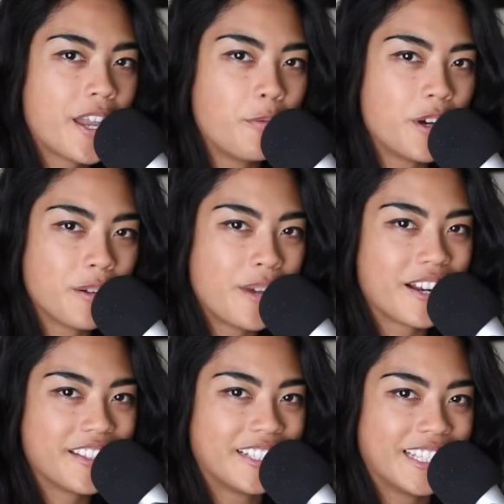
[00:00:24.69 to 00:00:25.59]
Hey, welcome
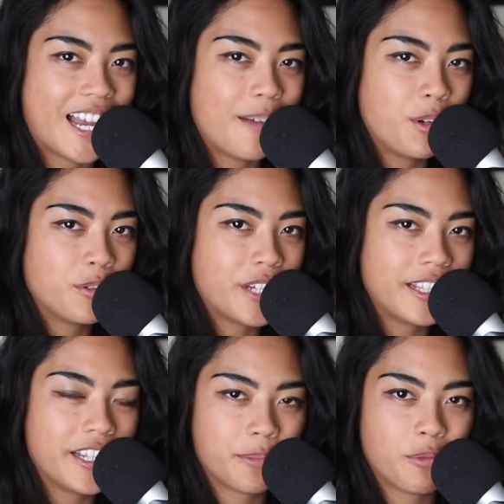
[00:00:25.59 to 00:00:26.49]
back to the lab, your
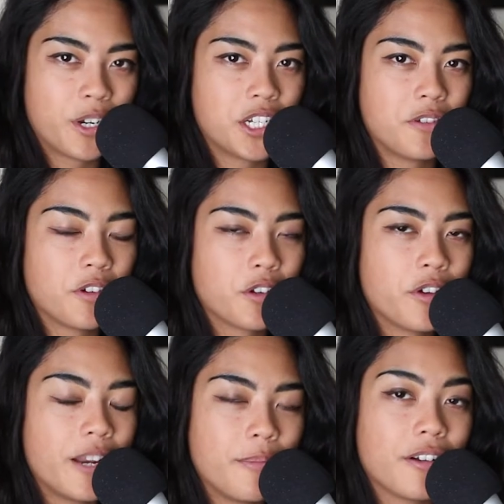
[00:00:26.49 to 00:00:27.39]
daily inspiration for
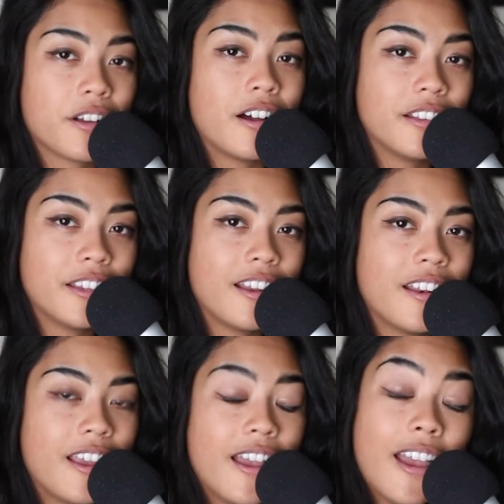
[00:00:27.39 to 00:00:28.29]
creating better
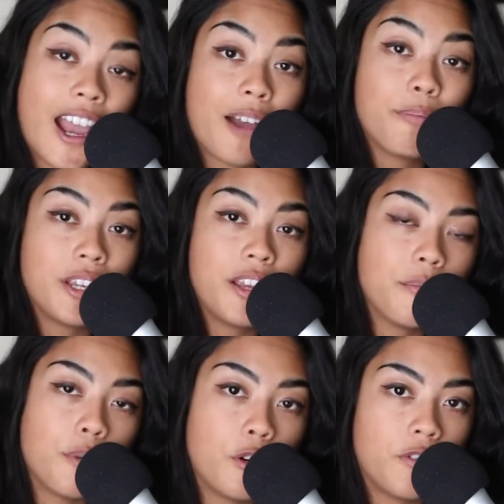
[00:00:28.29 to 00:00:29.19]
content. Happy
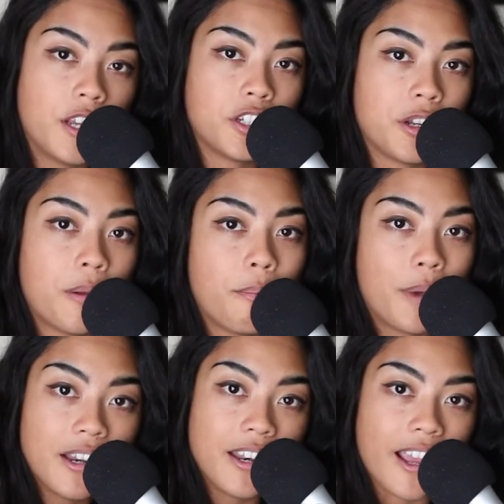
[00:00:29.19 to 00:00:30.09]
Motivation
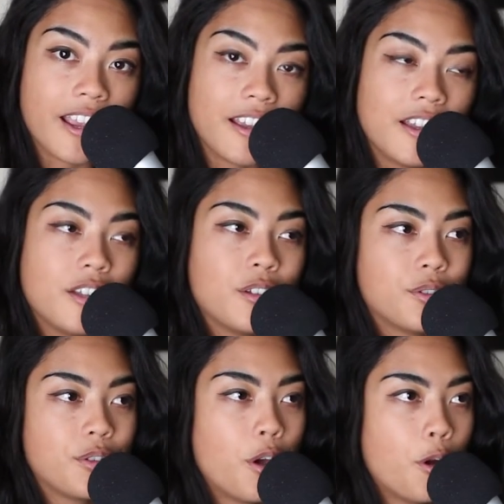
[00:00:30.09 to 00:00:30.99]
Monday.
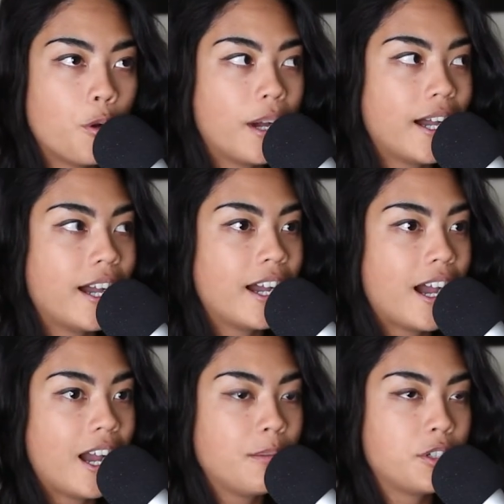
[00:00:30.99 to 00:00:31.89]
So
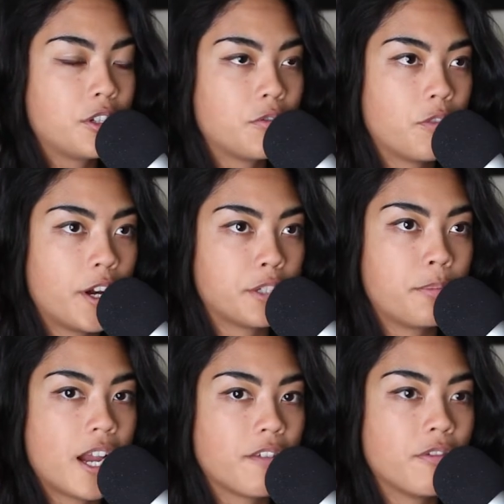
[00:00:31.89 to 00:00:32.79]
I'm just fresh
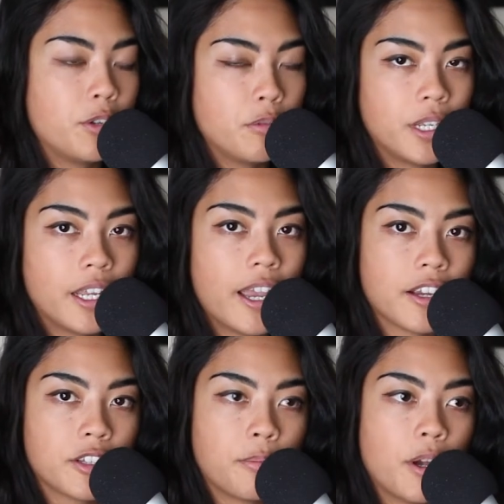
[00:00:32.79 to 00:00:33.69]
back from New Media
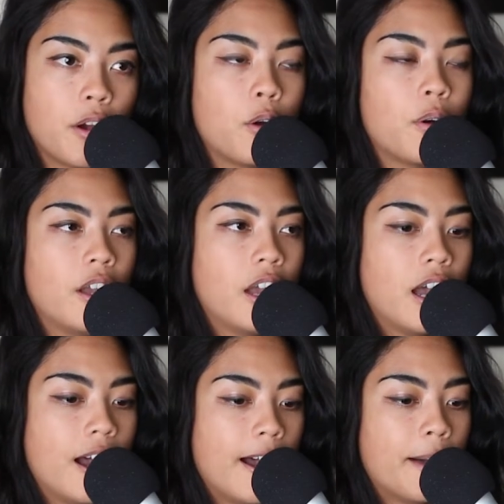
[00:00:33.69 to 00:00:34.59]
Expo.
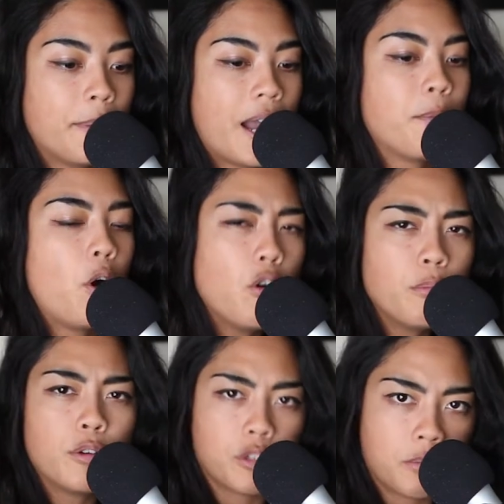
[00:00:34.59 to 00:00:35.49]
I'm
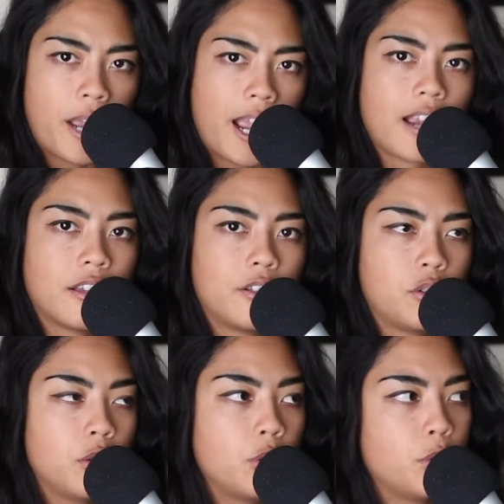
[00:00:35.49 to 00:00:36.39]
almost back
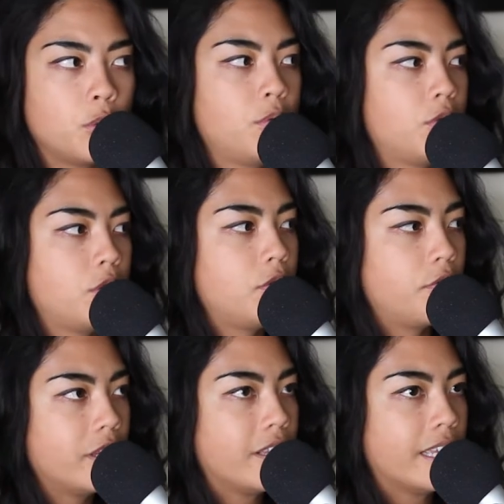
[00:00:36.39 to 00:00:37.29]
to
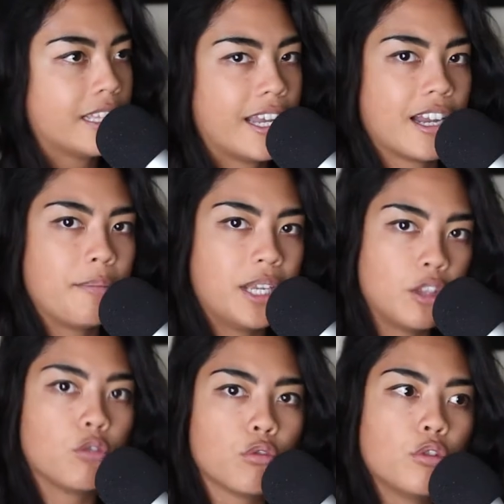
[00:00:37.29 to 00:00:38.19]
feeling like I'm
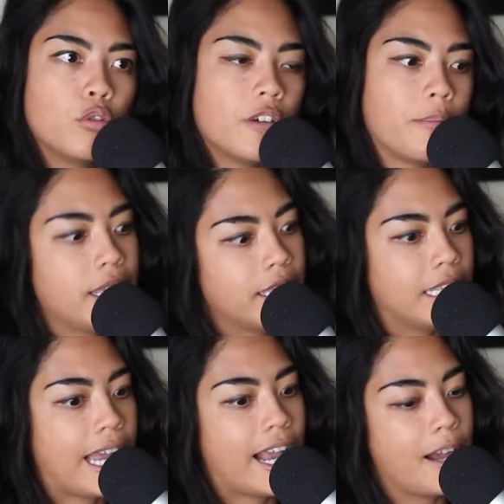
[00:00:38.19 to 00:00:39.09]
in the groove. I'm in the
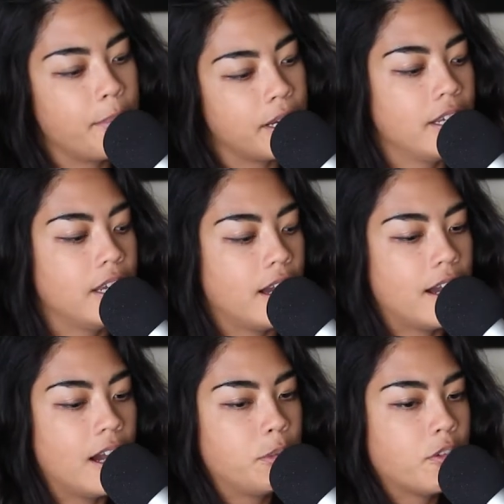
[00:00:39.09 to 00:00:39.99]
lab.
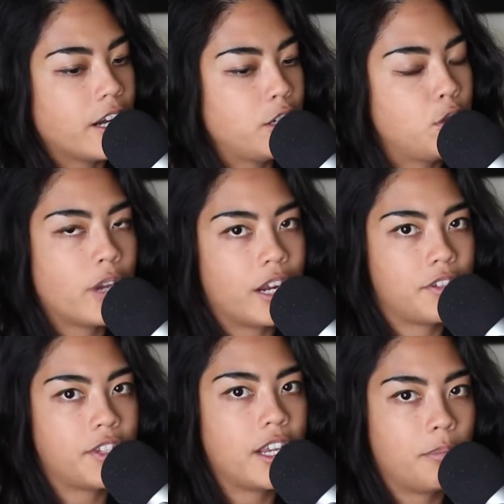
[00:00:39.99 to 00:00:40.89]
We've got a new kind of
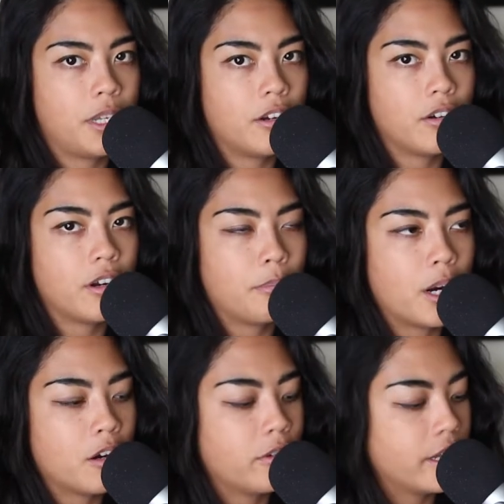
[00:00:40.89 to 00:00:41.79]
setup here. I'm
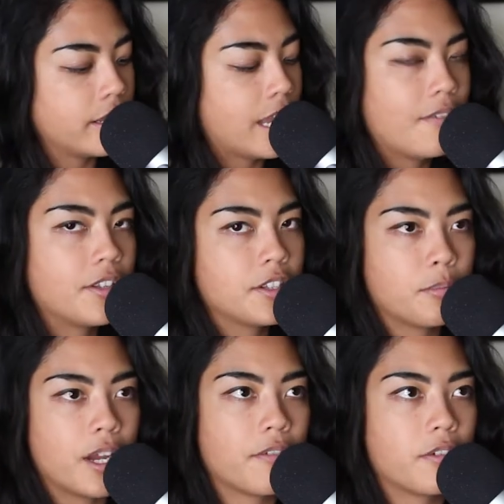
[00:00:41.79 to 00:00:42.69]
borrowing Kevin's
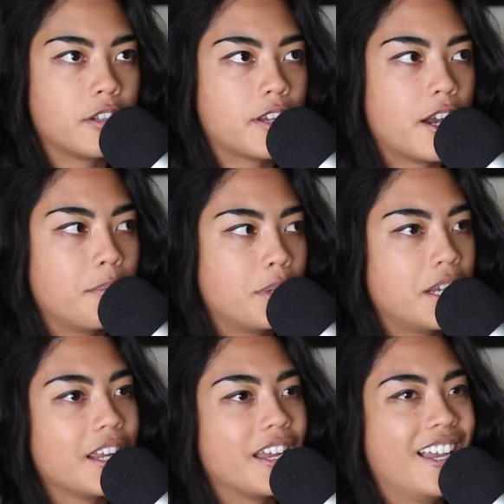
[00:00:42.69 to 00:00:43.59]
mic for the time
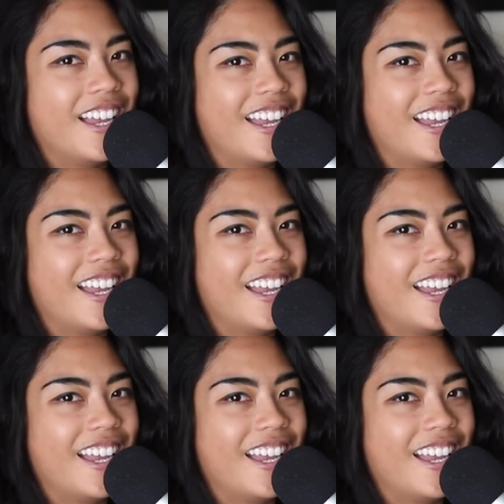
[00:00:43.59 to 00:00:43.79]
being.